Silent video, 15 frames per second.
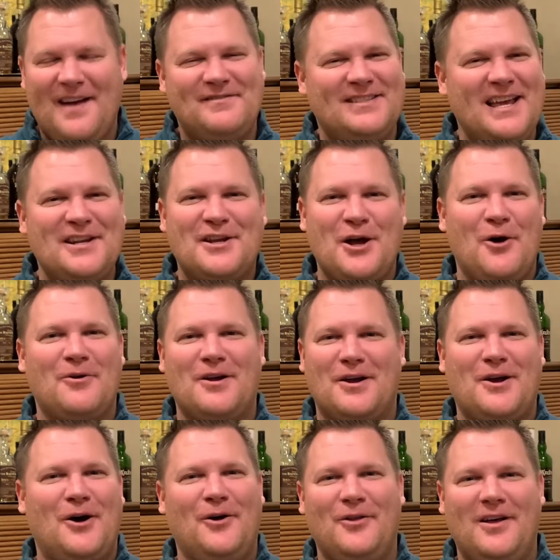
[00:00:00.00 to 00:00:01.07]
said
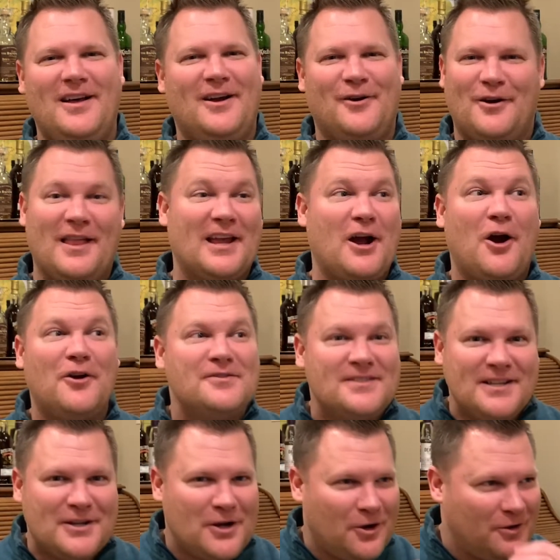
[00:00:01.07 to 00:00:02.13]
Coca-Cola or like
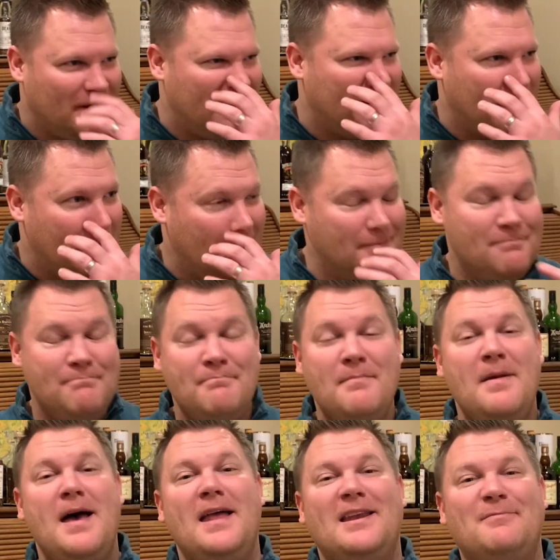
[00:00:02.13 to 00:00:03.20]
RC Cola and
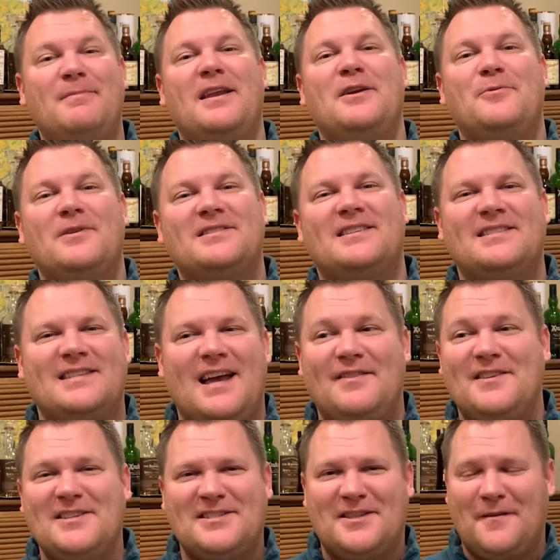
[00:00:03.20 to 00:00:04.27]
many whiskeys that.
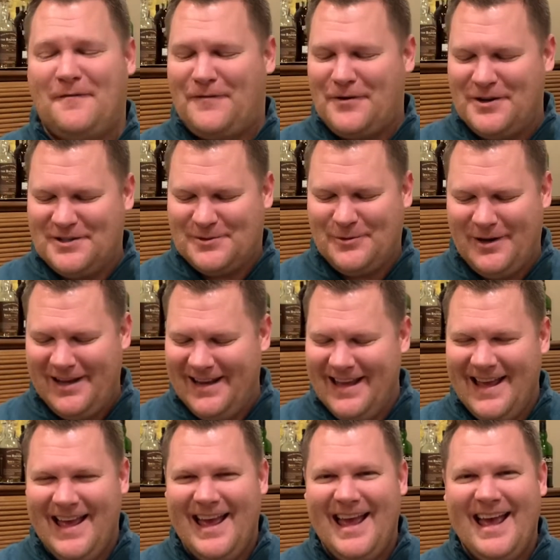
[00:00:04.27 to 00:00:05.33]
This is the first one.
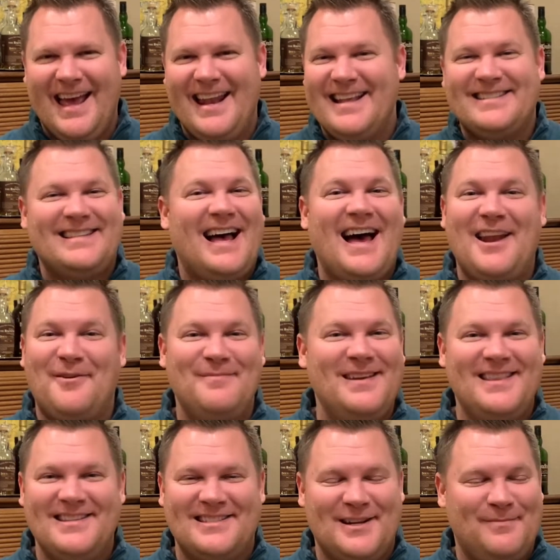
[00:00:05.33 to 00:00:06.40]
And it's not, I don't mean
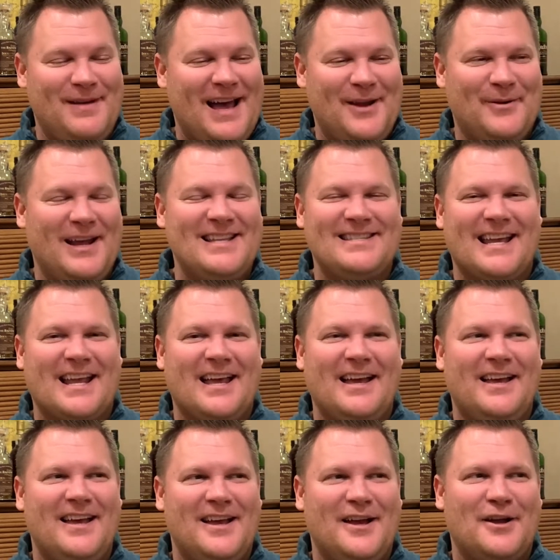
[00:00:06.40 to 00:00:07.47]
this in a bad way. It's like
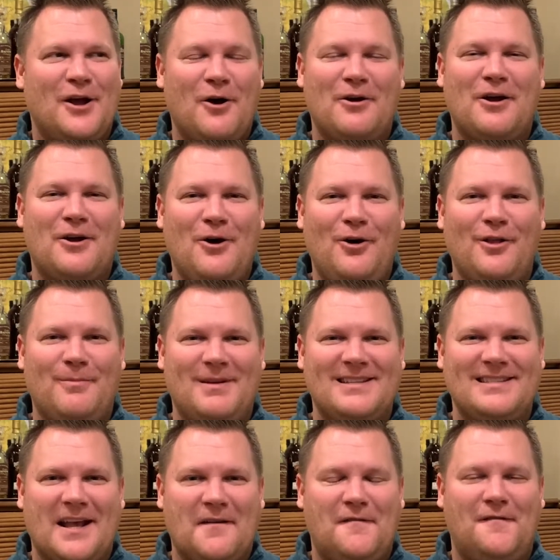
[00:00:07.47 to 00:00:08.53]
Coca-Cola, but it's
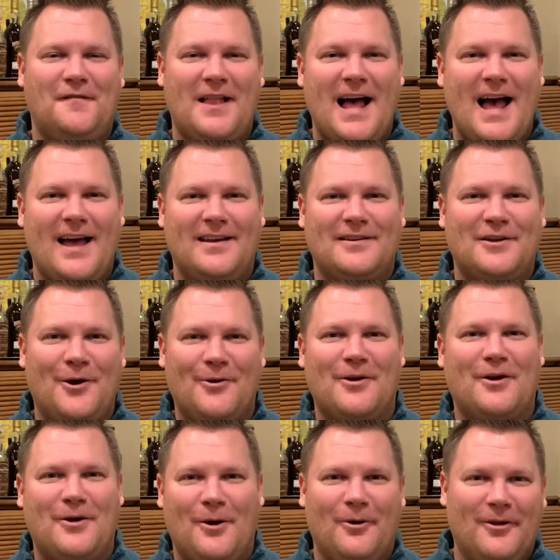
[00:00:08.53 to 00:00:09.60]
like flat
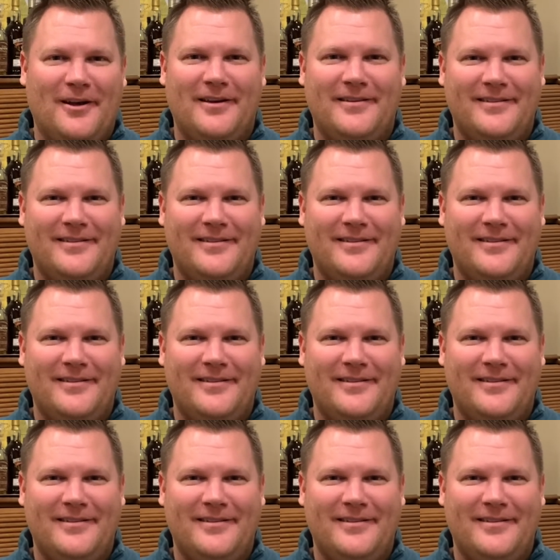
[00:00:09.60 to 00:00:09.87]
Coca-Cola.